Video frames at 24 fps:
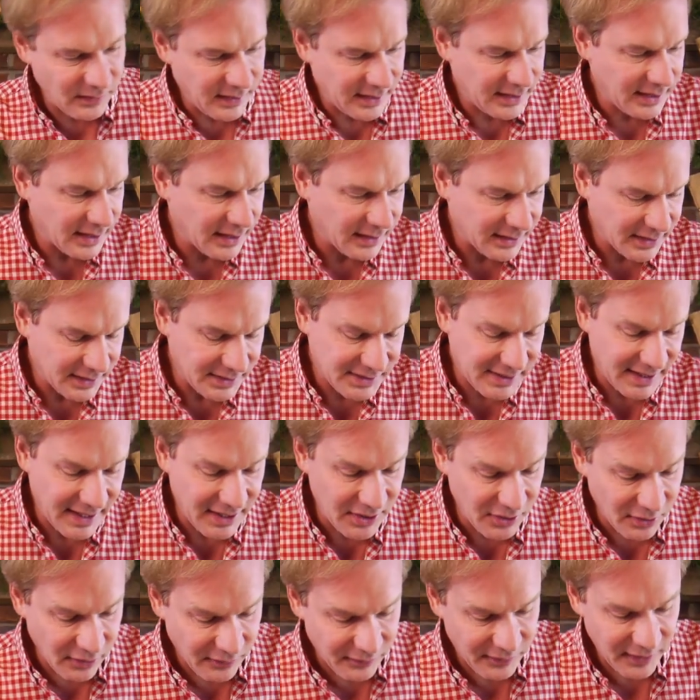the uh,
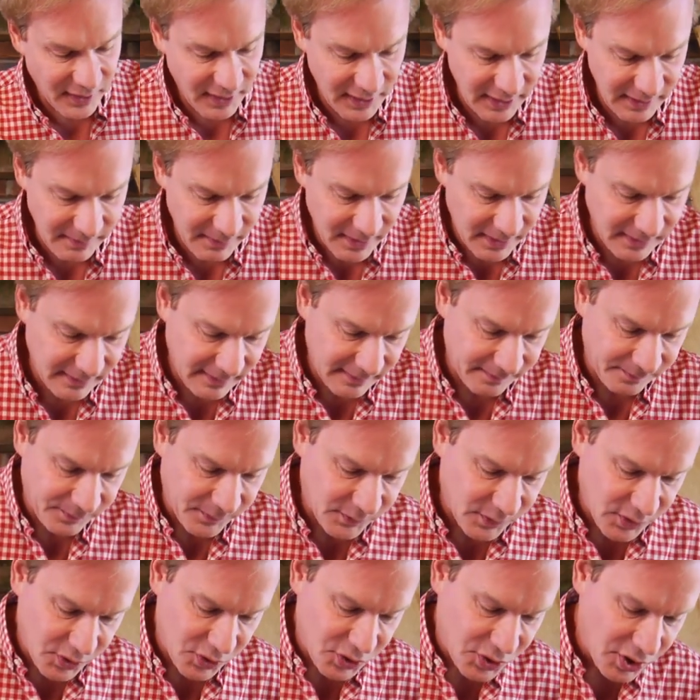container of honey, but
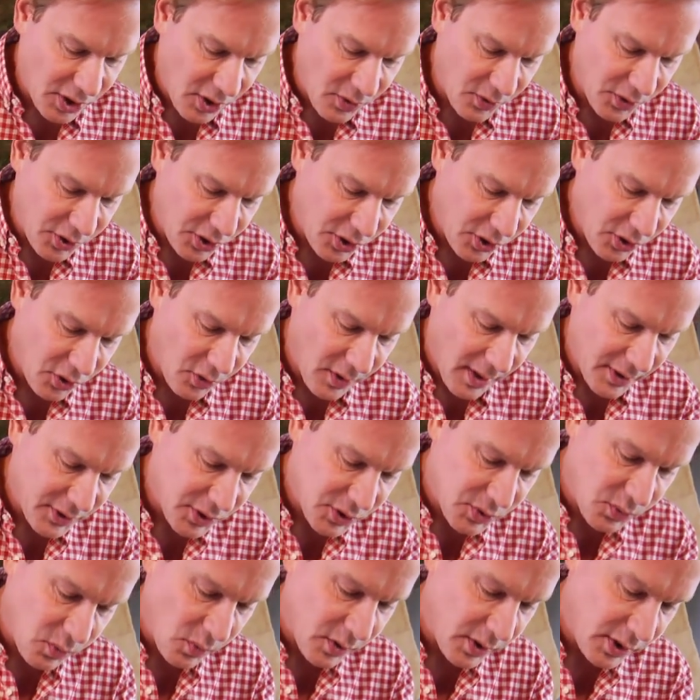to show you, I
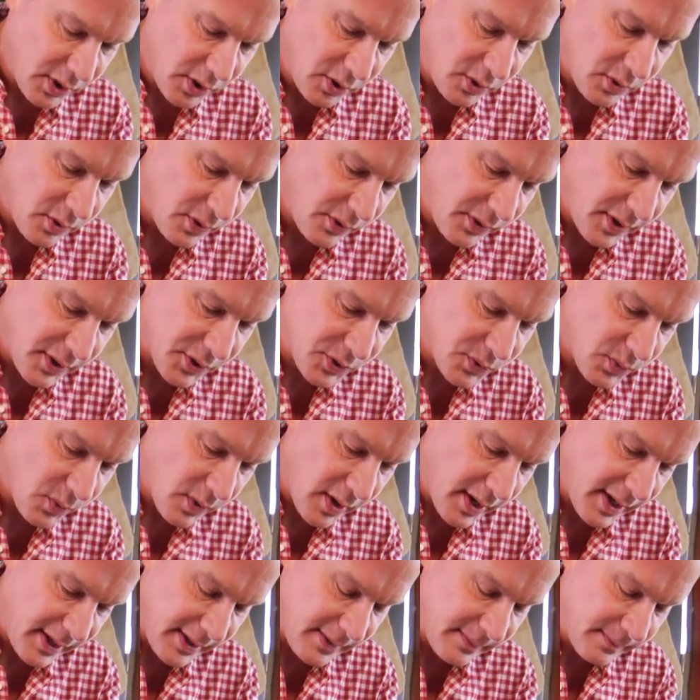just wanted to do it this
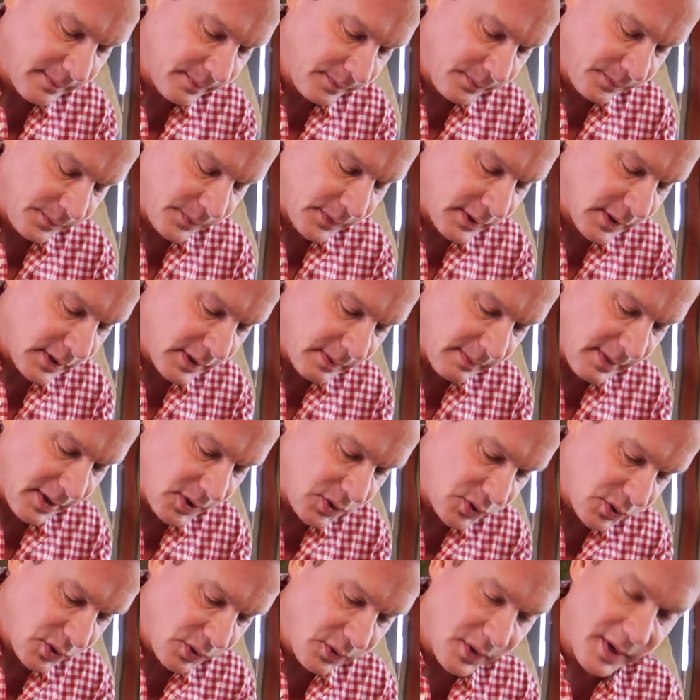way. Make
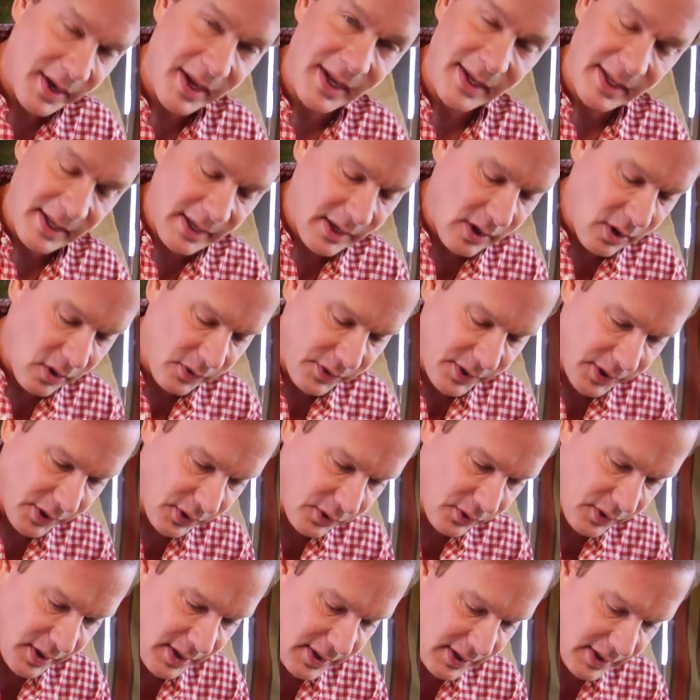sure that I get all the
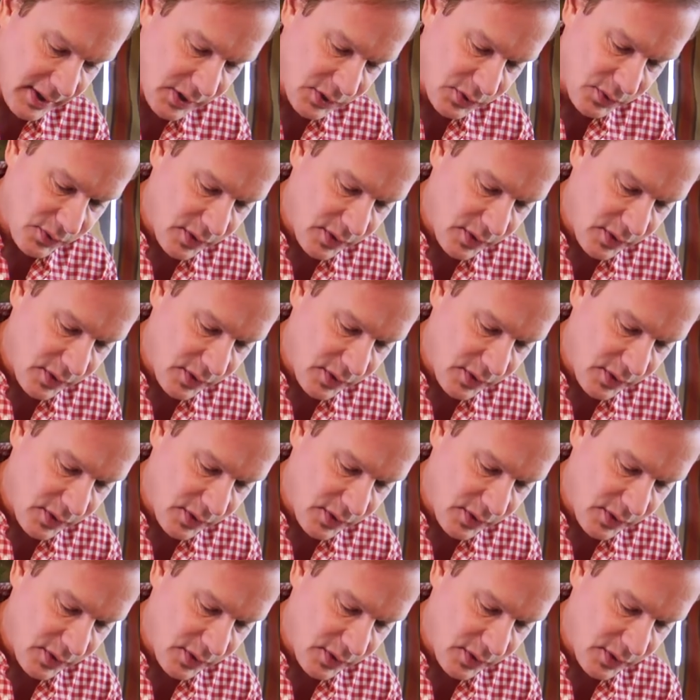ingredients